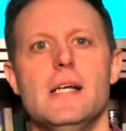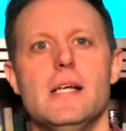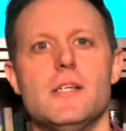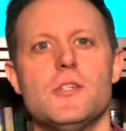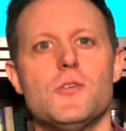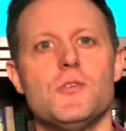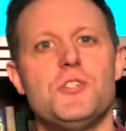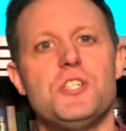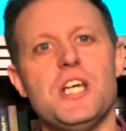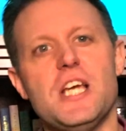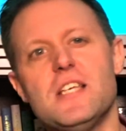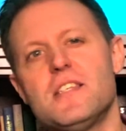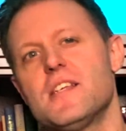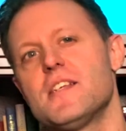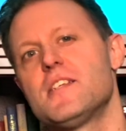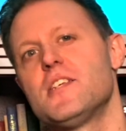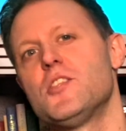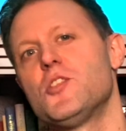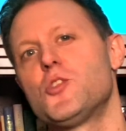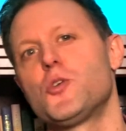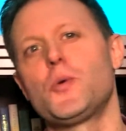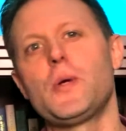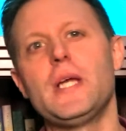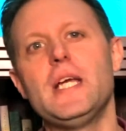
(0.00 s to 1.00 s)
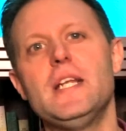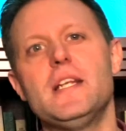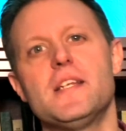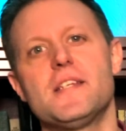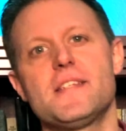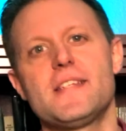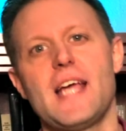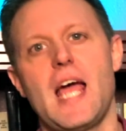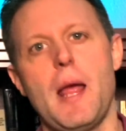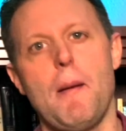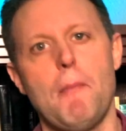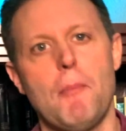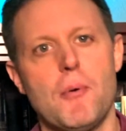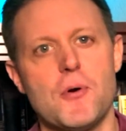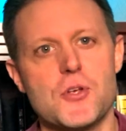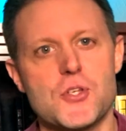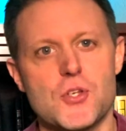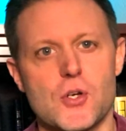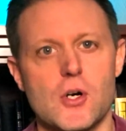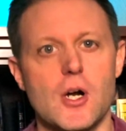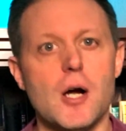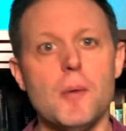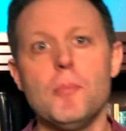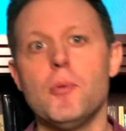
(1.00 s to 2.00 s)
So Jesus and three disciples
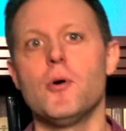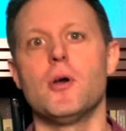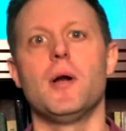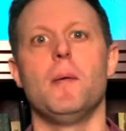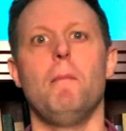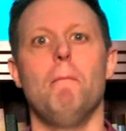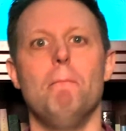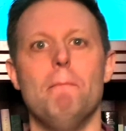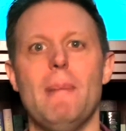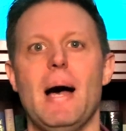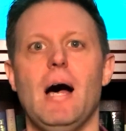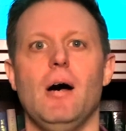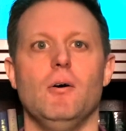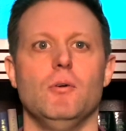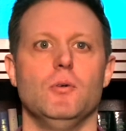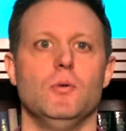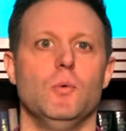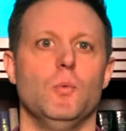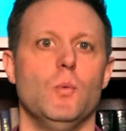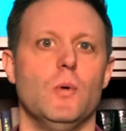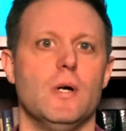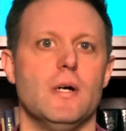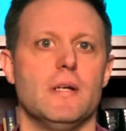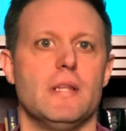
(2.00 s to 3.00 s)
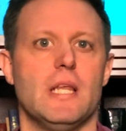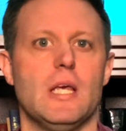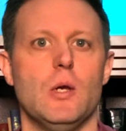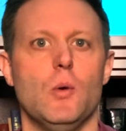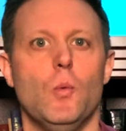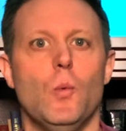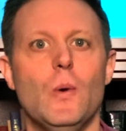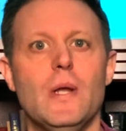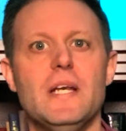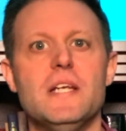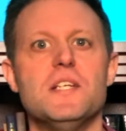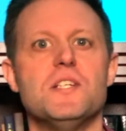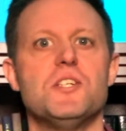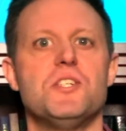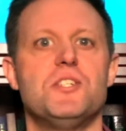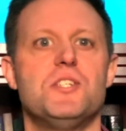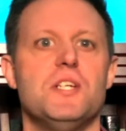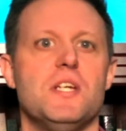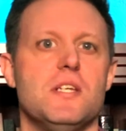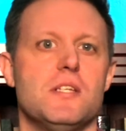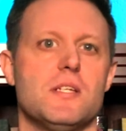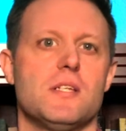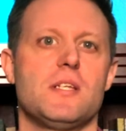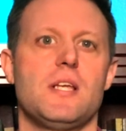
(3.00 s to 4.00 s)
are up on a mountain where they witness
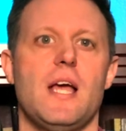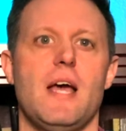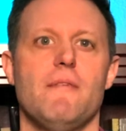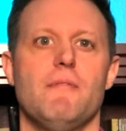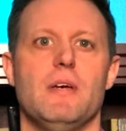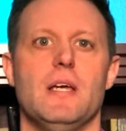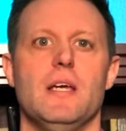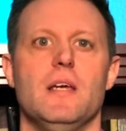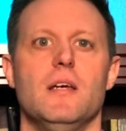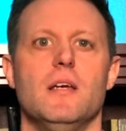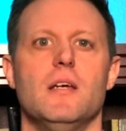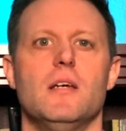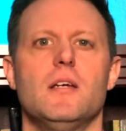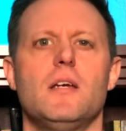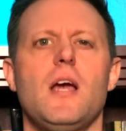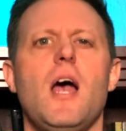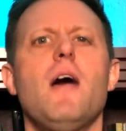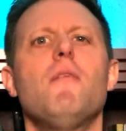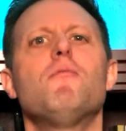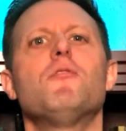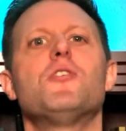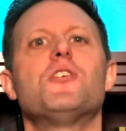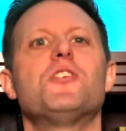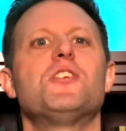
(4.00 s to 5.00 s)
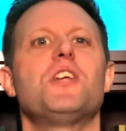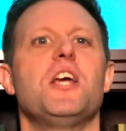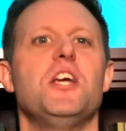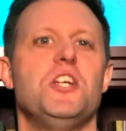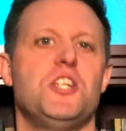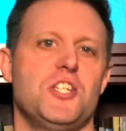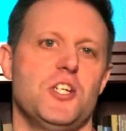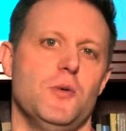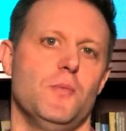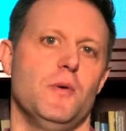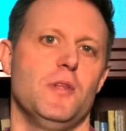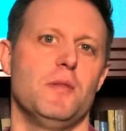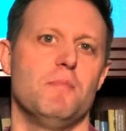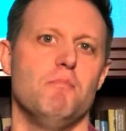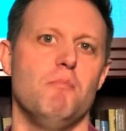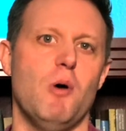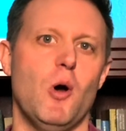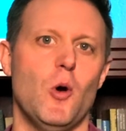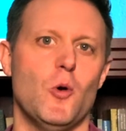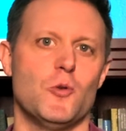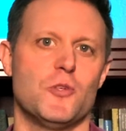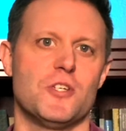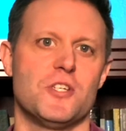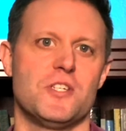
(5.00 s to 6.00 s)
Jesus have a conversation with
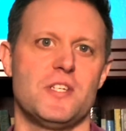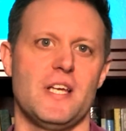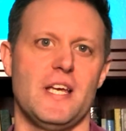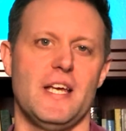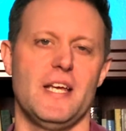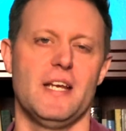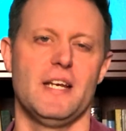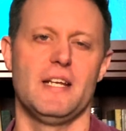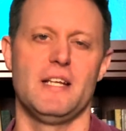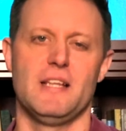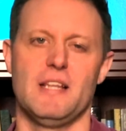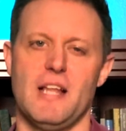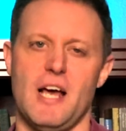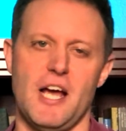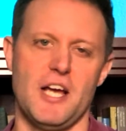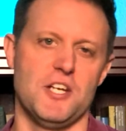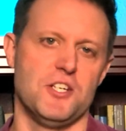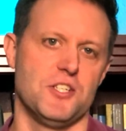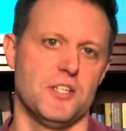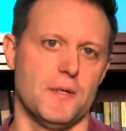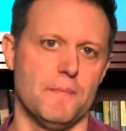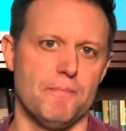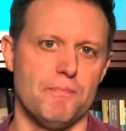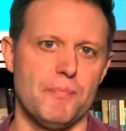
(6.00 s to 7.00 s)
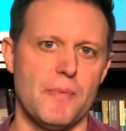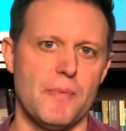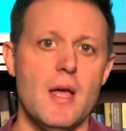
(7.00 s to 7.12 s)
Moses and Elijah.